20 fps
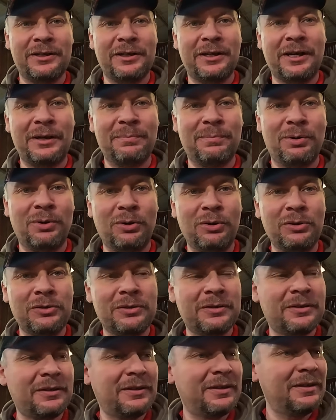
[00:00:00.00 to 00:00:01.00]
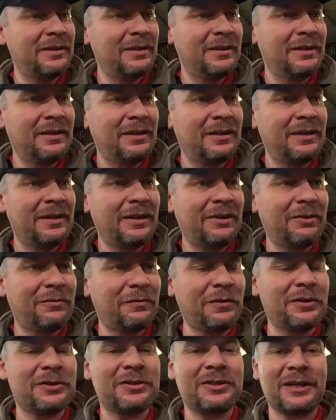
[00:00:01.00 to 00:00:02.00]
that I bought for
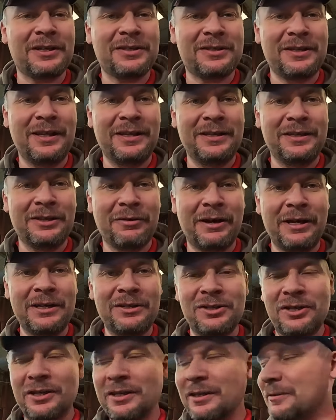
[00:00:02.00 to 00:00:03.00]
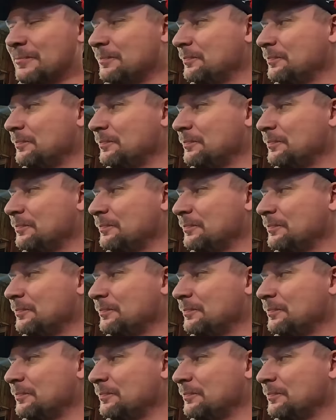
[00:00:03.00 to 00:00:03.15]
a 6-cylinder engine.